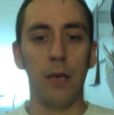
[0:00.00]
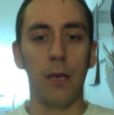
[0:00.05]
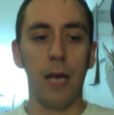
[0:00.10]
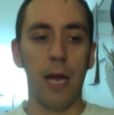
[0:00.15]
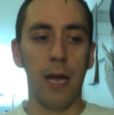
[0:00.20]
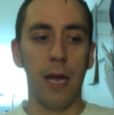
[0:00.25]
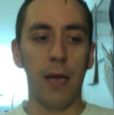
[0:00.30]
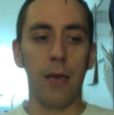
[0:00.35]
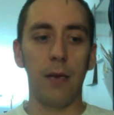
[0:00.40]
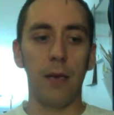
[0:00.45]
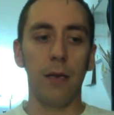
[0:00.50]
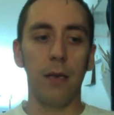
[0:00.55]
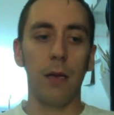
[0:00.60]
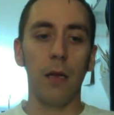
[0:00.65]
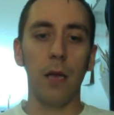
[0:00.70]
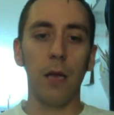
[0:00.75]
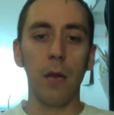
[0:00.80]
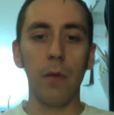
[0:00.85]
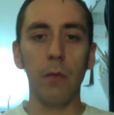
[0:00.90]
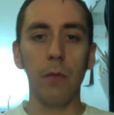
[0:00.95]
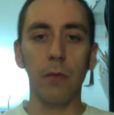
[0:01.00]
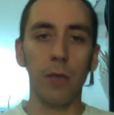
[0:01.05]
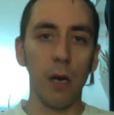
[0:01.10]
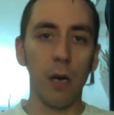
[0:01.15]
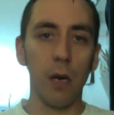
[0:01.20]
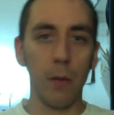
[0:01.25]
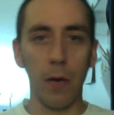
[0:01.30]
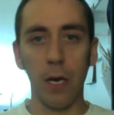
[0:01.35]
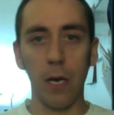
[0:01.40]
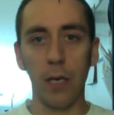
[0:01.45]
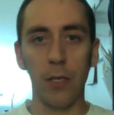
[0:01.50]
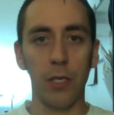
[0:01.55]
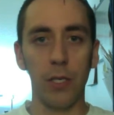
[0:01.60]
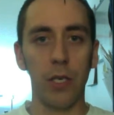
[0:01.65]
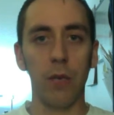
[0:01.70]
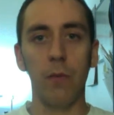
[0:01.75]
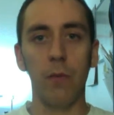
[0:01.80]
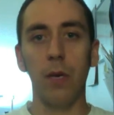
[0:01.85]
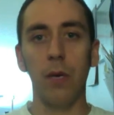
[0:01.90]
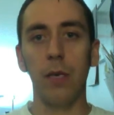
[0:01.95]
And a lot of people talk about energy
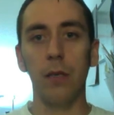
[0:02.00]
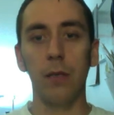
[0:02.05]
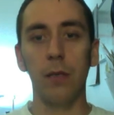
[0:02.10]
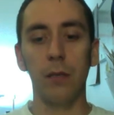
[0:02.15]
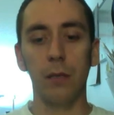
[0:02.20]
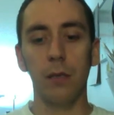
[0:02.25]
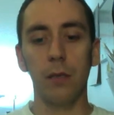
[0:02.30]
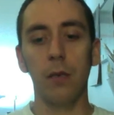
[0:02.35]
independence,